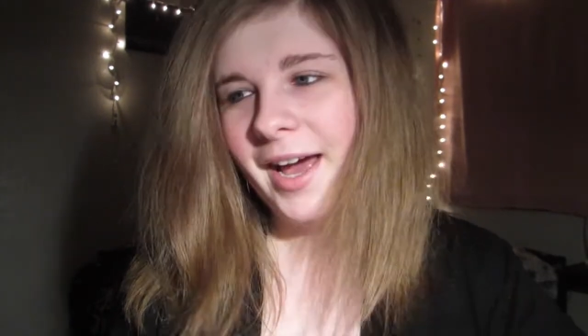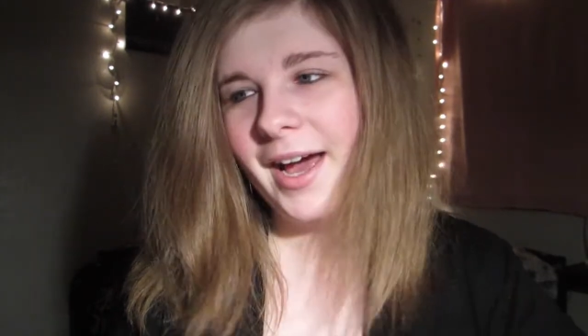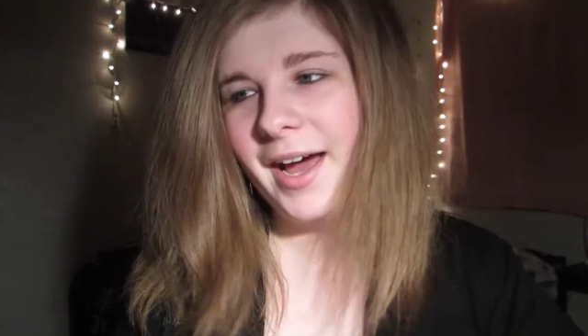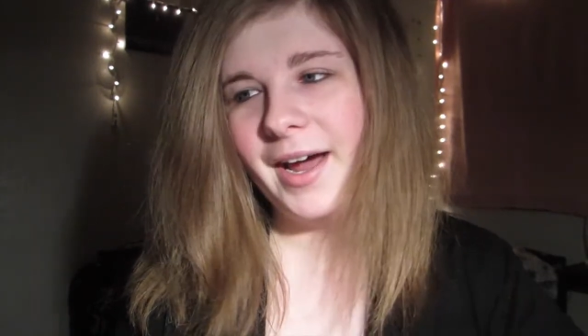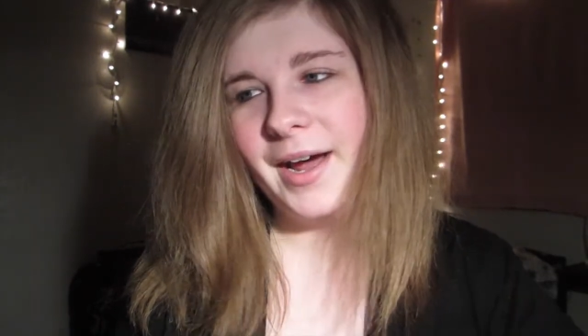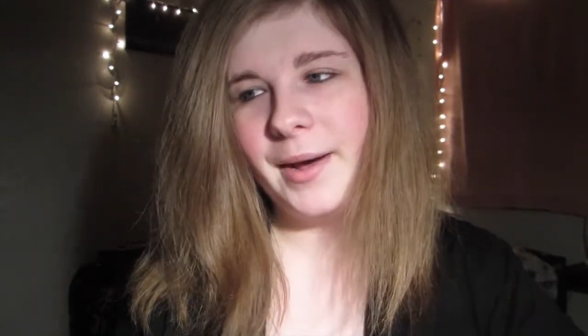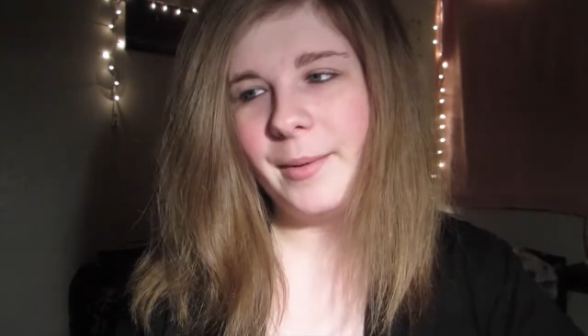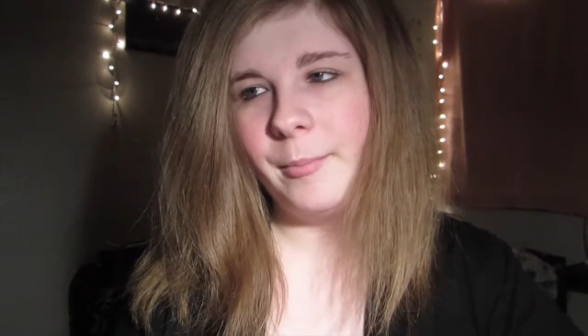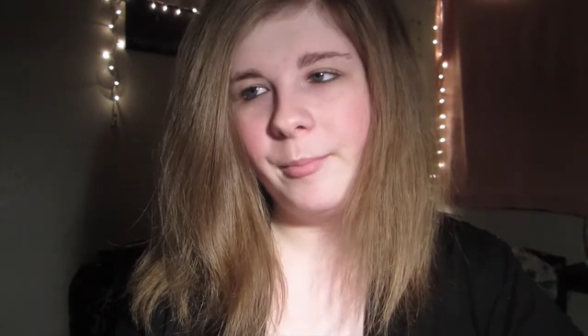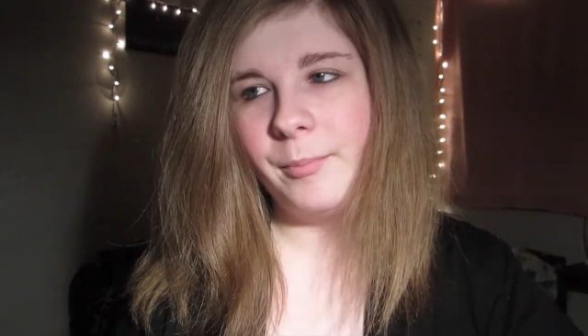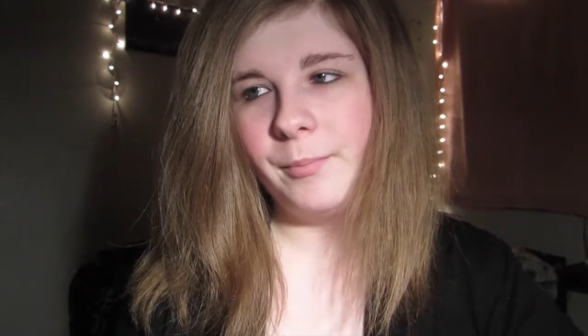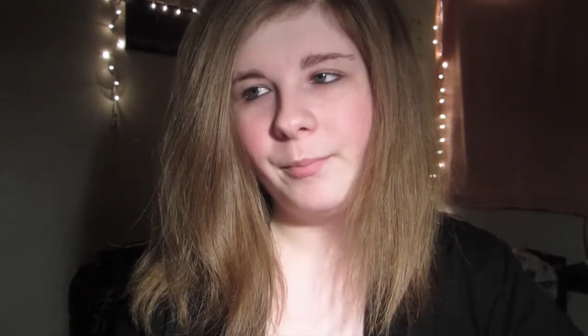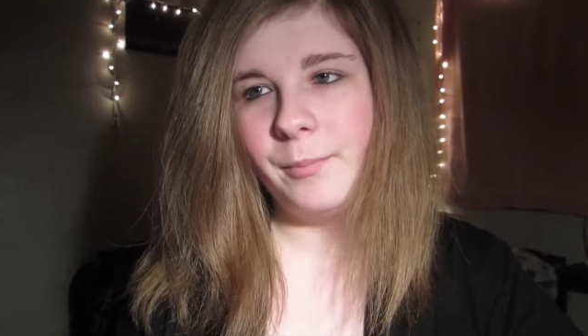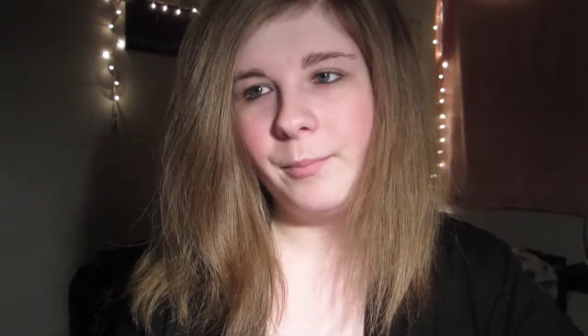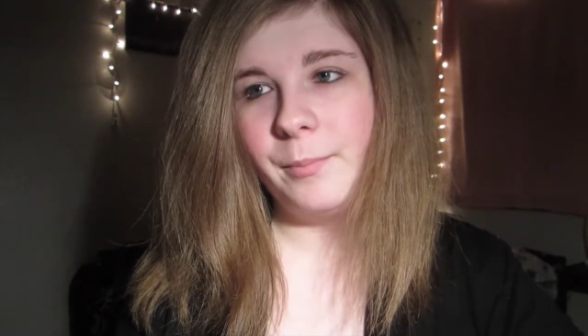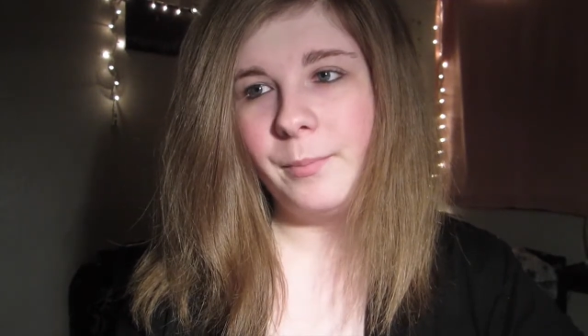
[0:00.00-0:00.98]

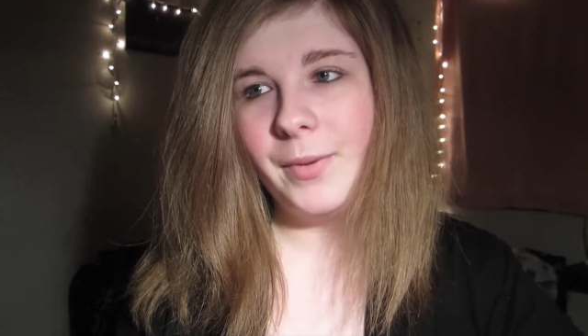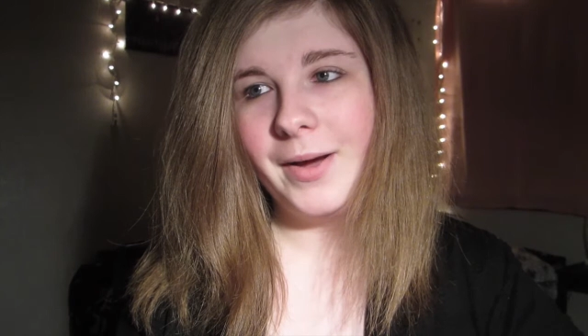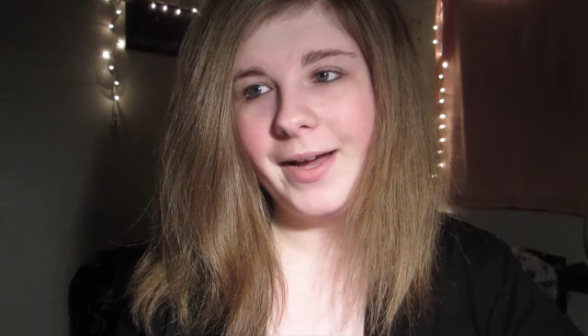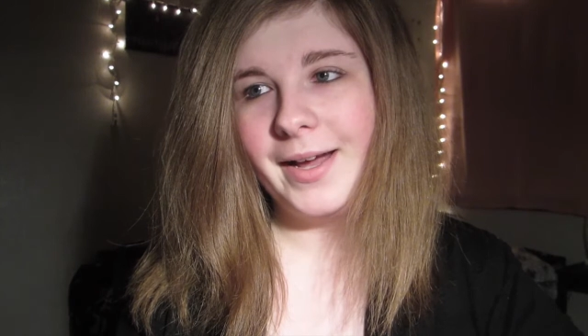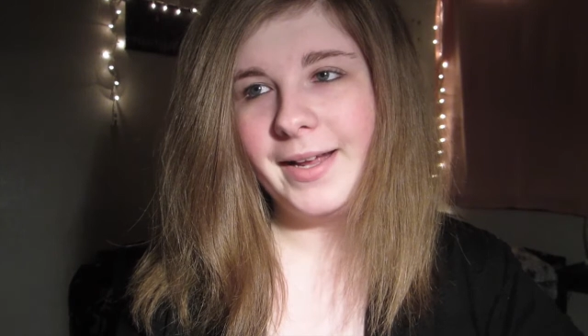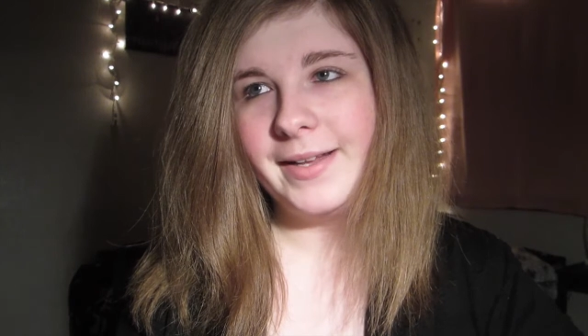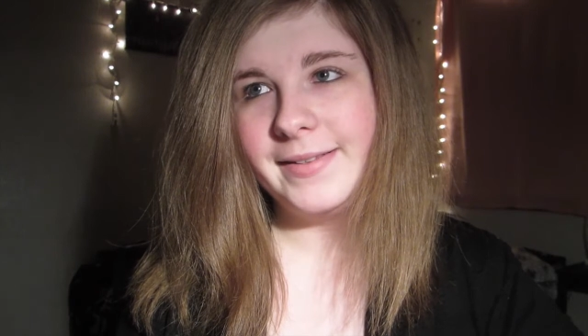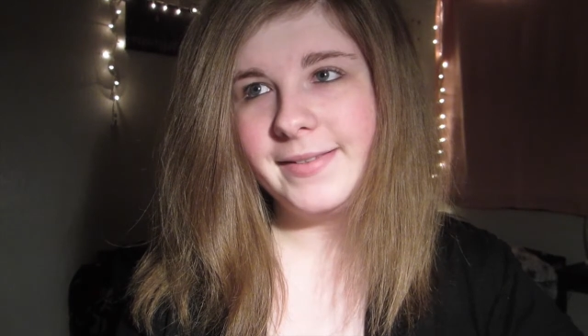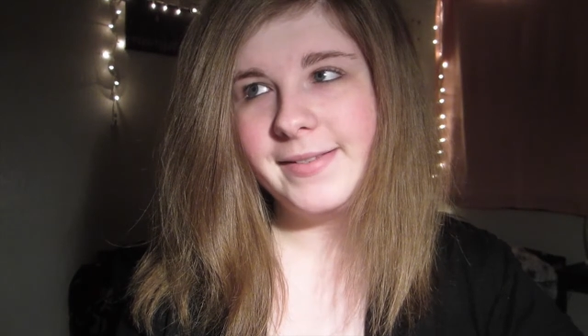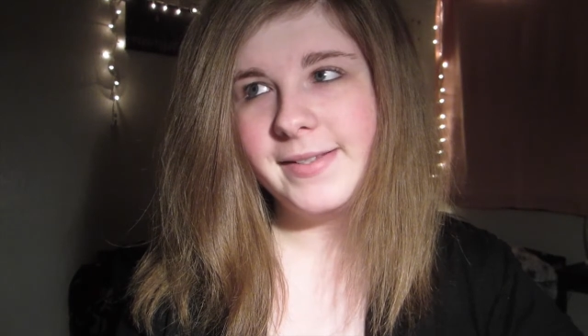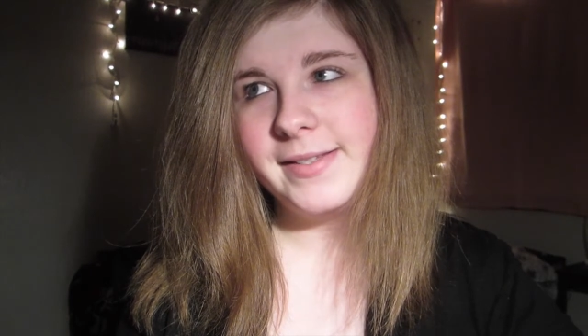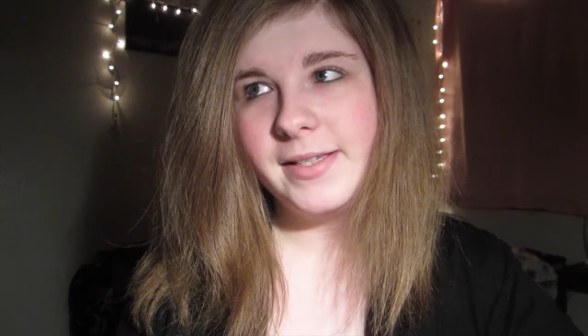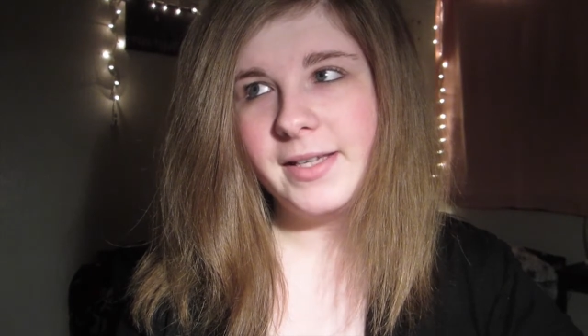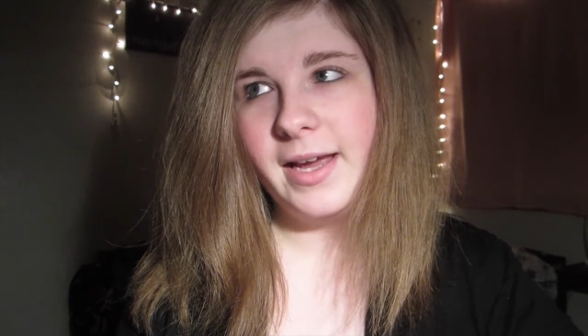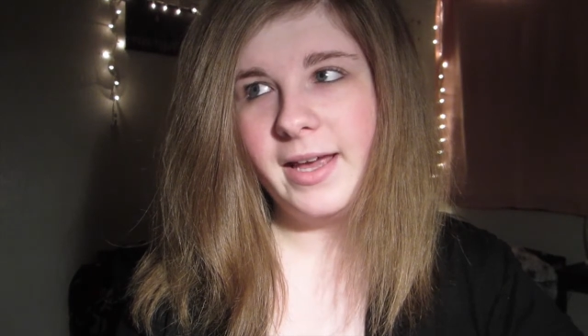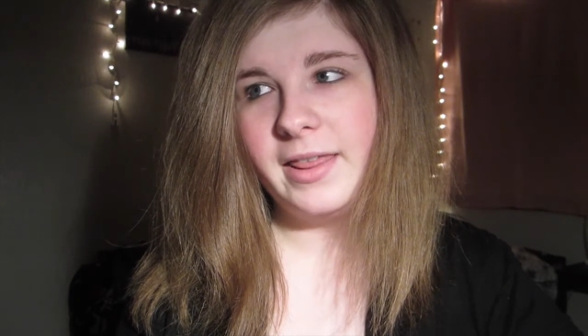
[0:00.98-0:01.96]
but
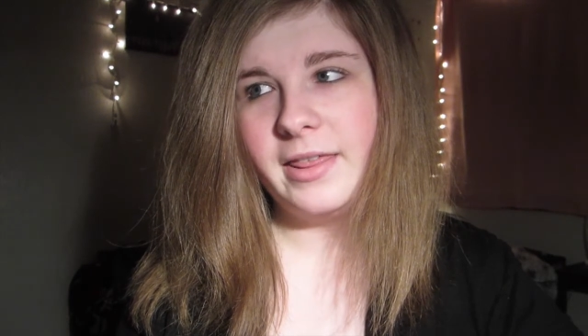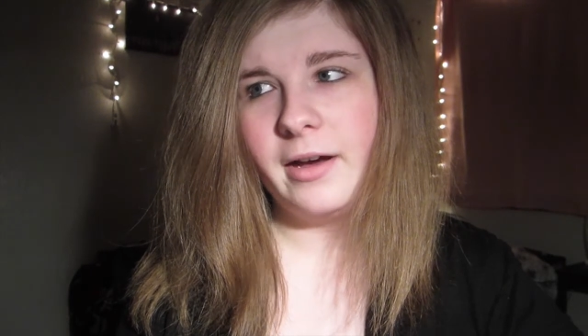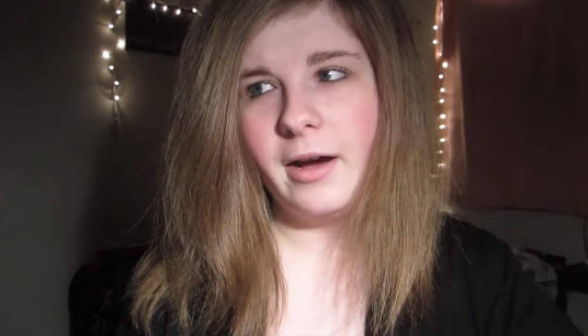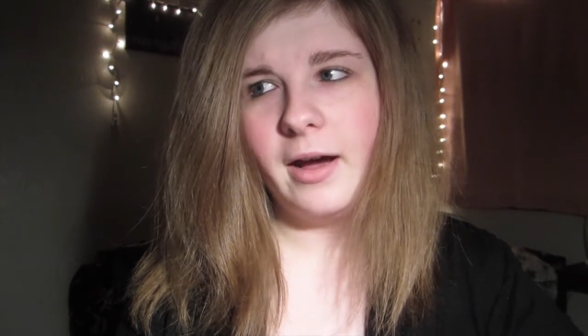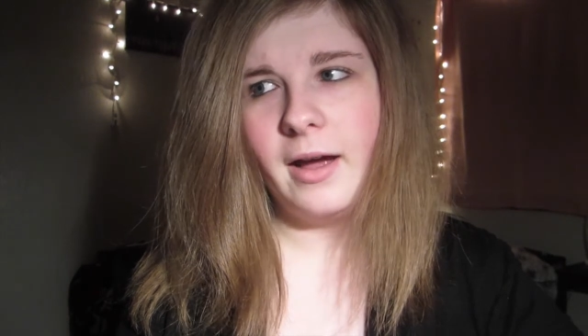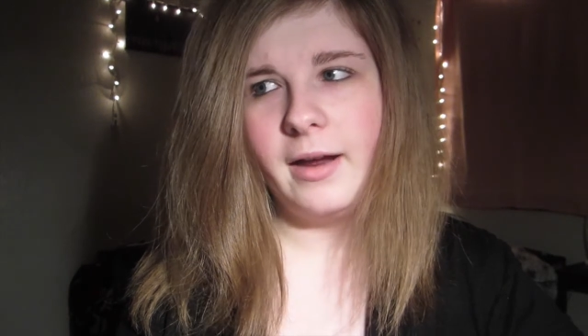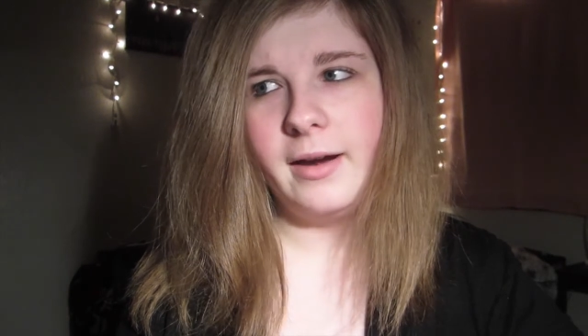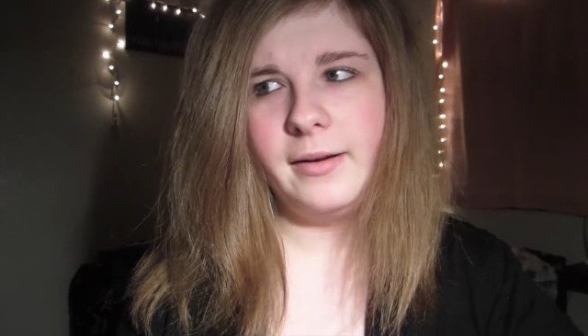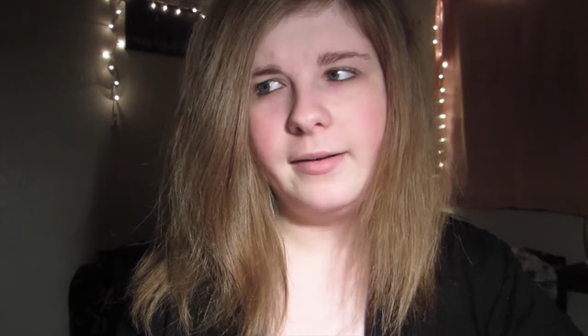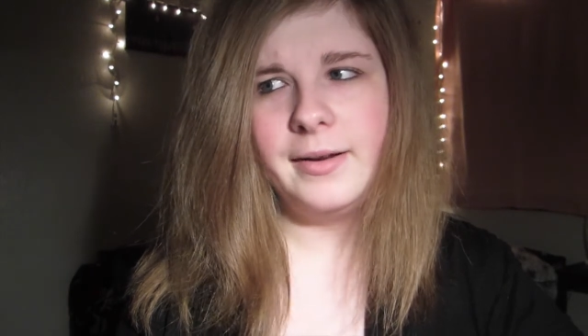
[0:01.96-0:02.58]
I feel